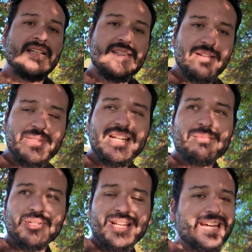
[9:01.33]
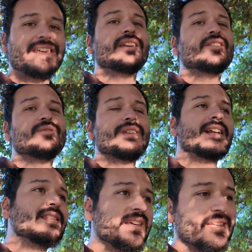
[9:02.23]
Something about hiking shoes that
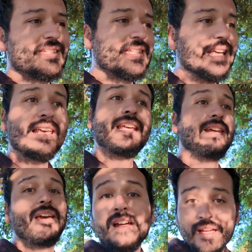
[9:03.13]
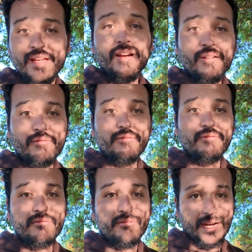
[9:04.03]
I think it's
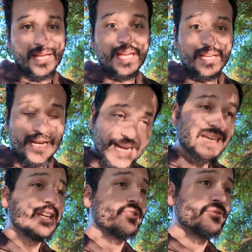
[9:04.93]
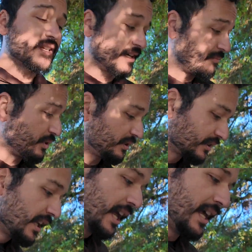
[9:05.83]
why hiking shoes are
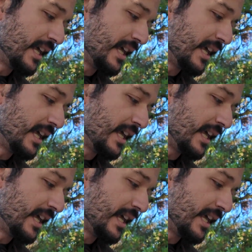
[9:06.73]
important